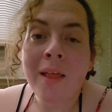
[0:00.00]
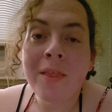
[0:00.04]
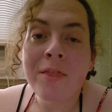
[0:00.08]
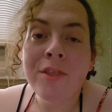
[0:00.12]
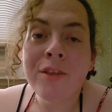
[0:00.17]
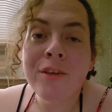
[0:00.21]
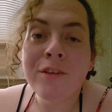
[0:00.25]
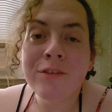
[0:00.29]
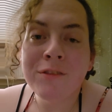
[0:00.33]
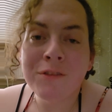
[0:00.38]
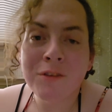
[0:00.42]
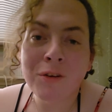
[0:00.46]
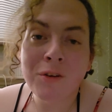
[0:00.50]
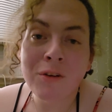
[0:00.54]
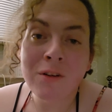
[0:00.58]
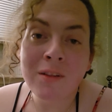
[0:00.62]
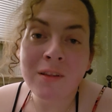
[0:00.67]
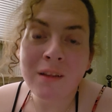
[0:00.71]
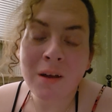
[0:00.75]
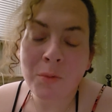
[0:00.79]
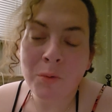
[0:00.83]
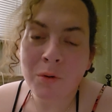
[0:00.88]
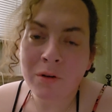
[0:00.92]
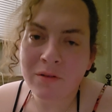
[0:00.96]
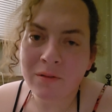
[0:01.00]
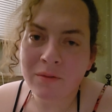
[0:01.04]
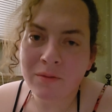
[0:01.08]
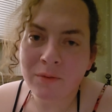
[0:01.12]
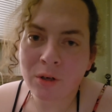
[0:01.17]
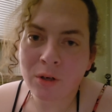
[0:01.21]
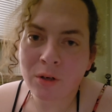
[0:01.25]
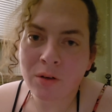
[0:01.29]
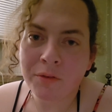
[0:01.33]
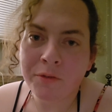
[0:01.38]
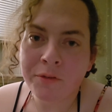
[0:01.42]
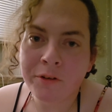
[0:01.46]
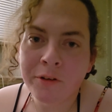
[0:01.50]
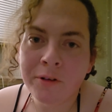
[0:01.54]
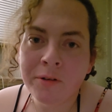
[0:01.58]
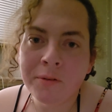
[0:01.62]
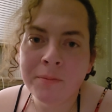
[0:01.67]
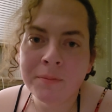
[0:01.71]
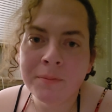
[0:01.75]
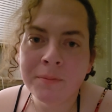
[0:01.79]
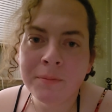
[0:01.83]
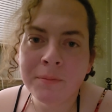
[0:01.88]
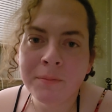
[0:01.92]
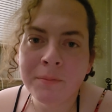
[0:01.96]
The student that was involved
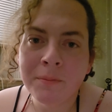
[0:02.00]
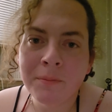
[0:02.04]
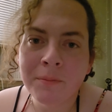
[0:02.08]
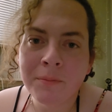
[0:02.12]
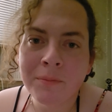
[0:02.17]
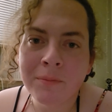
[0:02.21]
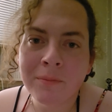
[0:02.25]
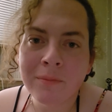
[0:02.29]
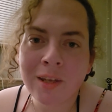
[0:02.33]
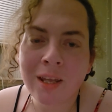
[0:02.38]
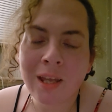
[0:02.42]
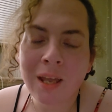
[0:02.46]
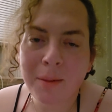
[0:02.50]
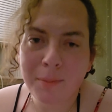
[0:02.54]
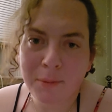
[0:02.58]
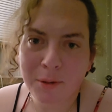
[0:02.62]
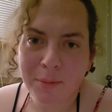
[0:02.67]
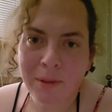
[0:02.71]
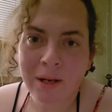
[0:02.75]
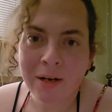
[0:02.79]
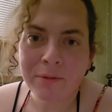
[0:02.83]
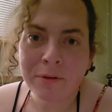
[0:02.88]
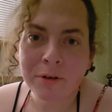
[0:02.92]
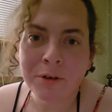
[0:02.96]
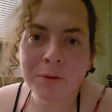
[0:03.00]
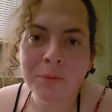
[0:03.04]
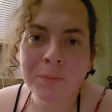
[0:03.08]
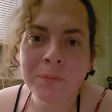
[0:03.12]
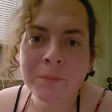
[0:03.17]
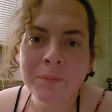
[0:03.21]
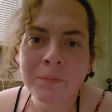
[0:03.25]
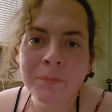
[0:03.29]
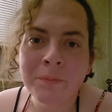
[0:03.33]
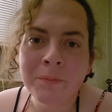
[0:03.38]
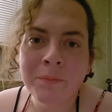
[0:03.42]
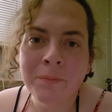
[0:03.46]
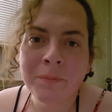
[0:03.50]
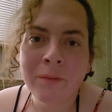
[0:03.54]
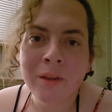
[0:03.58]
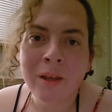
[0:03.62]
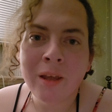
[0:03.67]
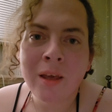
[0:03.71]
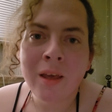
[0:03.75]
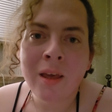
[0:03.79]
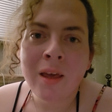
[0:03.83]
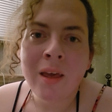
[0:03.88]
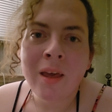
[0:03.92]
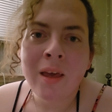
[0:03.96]
came to my room
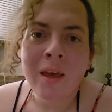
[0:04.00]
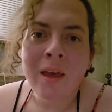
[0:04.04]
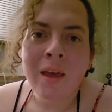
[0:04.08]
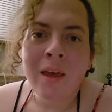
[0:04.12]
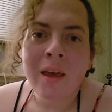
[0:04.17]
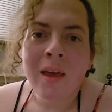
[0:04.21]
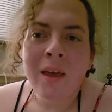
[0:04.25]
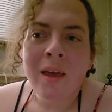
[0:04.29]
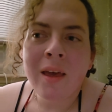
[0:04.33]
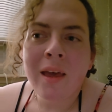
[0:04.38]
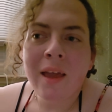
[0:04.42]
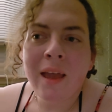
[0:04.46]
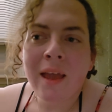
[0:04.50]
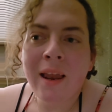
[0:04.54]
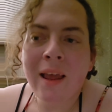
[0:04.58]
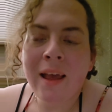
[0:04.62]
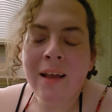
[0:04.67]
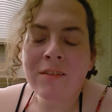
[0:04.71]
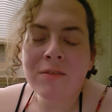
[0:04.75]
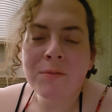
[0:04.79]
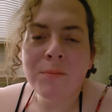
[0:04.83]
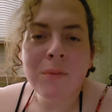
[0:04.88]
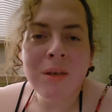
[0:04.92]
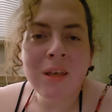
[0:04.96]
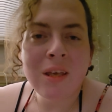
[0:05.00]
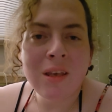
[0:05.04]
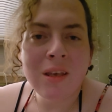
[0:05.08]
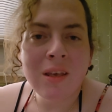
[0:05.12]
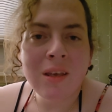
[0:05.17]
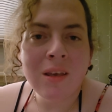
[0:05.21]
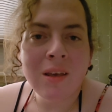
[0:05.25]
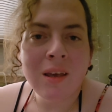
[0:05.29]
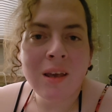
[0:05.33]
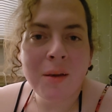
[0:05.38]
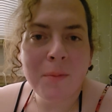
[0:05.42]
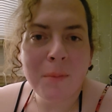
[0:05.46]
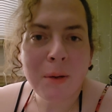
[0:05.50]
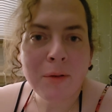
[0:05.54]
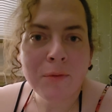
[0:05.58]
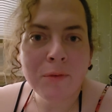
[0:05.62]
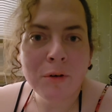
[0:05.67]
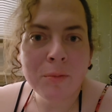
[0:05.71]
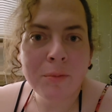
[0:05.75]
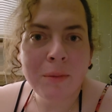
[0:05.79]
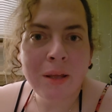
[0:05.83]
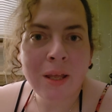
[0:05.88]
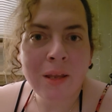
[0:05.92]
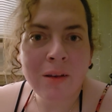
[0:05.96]
and asked me and my
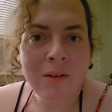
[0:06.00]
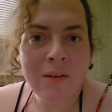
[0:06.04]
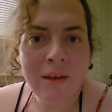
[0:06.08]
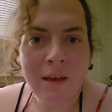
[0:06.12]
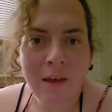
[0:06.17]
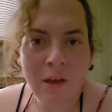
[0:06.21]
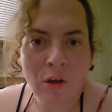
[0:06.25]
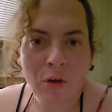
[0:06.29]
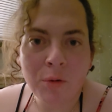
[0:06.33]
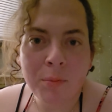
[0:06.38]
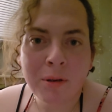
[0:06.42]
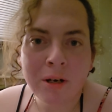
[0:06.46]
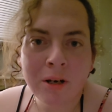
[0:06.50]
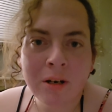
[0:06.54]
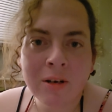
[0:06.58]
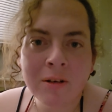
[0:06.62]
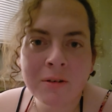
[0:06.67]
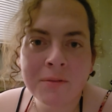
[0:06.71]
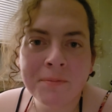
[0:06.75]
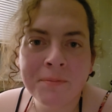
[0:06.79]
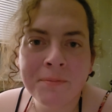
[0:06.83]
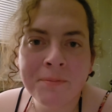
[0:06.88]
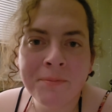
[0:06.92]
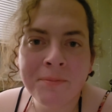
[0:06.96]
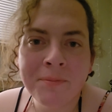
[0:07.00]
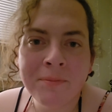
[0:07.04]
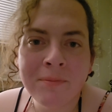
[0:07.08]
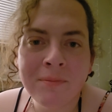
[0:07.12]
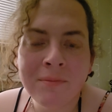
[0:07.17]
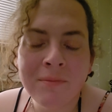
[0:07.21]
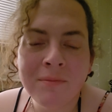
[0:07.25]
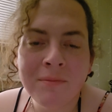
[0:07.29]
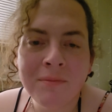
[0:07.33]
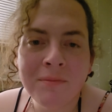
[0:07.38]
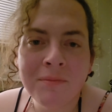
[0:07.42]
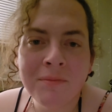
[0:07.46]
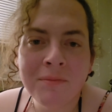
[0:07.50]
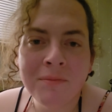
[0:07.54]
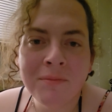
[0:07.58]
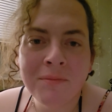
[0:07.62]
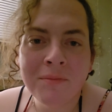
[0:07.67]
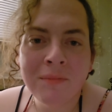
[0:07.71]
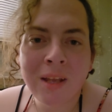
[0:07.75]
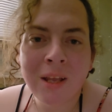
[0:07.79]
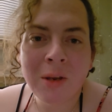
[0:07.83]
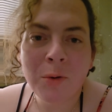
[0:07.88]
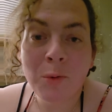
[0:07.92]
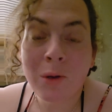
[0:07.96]
roommate to help her.
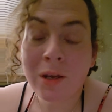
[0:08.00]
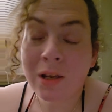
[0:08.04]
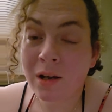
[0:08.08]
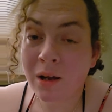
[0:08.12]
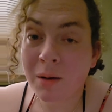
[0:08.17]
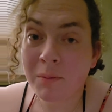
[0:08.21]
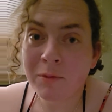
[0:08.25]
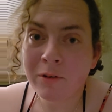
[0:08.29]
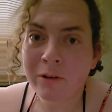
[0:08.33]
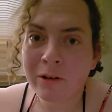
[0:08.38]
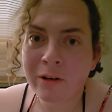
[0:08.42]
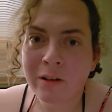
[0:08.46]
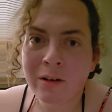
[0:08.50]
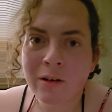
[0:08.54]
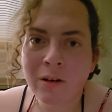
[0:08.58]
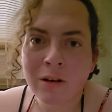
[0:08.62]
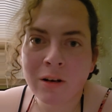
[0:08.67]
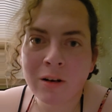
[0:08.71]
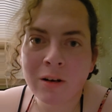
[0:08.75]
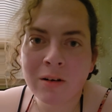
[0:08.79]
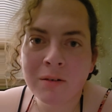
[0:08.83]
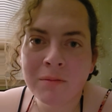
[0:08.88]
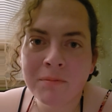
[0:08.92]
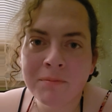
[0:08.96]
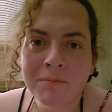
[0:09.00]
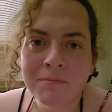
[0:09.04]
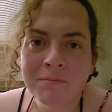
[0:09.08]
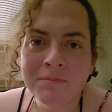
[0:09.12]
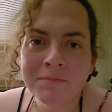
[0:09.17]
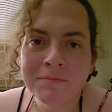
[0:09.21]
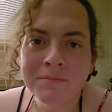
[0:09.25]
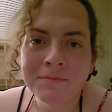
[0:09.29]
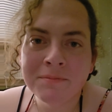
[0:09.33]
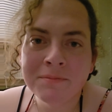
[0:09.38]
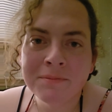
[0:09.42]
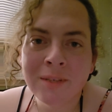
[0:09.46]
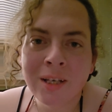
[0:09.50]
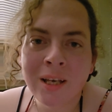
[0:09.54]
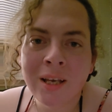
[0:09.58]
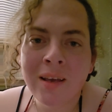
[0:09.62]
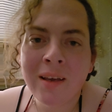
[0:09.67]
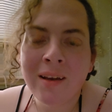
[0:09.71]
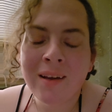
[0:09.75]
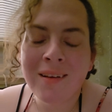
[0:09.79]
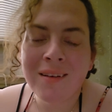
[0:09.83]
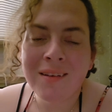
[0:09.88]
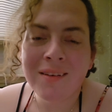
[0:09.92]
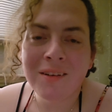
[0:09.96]
And we comforted her
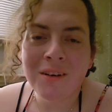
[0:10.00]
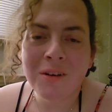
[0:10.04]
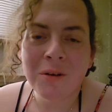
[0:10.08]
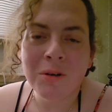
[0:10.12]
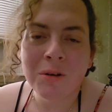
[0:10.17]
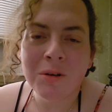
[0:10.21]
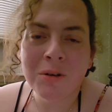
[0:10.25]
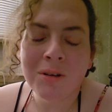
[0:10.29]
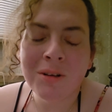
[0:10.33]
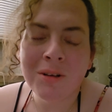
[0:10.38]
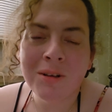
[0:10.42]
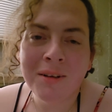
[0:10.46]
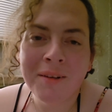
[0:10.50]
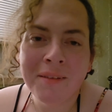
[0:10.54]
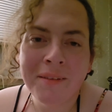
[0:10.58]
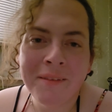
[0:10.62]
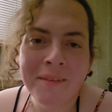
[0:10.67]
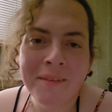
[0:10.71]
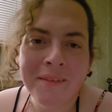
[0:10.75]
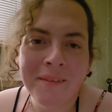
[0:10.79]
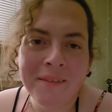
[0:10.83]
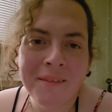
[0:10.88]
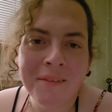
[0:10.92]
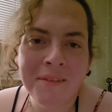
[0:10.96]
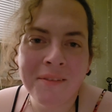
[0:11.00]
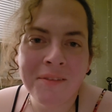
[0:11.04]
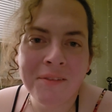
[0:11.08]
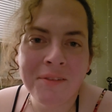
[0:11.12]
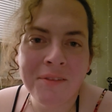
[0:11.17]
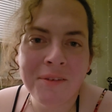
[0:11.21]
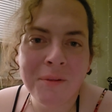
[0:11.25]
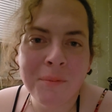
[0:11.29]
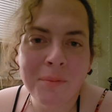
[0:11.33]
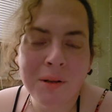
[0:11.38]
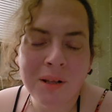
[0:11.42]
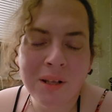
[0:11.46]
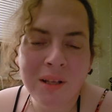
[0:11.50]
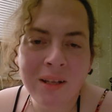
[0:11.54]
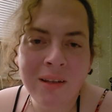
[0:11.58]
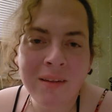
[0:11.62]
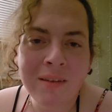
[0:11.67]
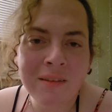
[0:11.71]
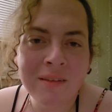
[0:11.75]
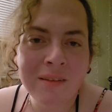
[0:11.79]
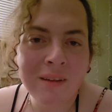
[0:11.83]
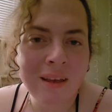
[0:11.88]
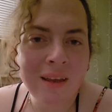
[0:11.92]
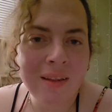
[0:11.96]
until the
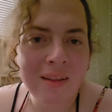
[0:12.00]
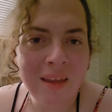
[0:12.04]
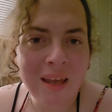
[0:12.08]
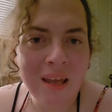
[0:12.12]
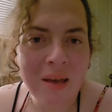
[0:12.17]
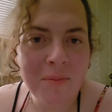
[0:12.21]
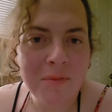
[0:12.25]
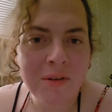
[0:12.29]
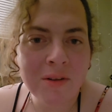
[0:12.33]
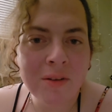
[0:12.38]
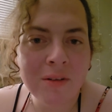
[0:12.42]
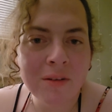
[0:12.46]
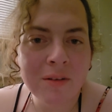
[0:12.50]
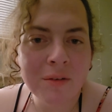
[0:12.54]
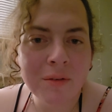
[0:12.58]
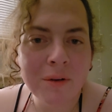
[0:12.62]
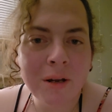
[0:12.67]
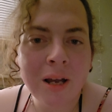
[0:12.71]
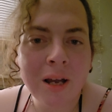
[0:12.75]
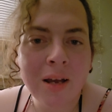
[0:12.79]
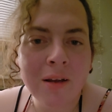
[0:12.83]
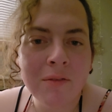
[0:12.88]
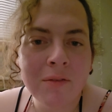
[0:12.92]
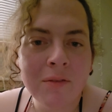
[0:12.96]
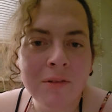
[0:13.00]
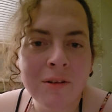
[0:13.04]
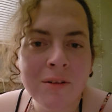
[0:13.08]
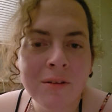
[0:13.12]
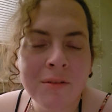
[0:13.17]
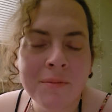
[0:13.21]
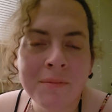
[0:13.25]
police and the ambulance arrived.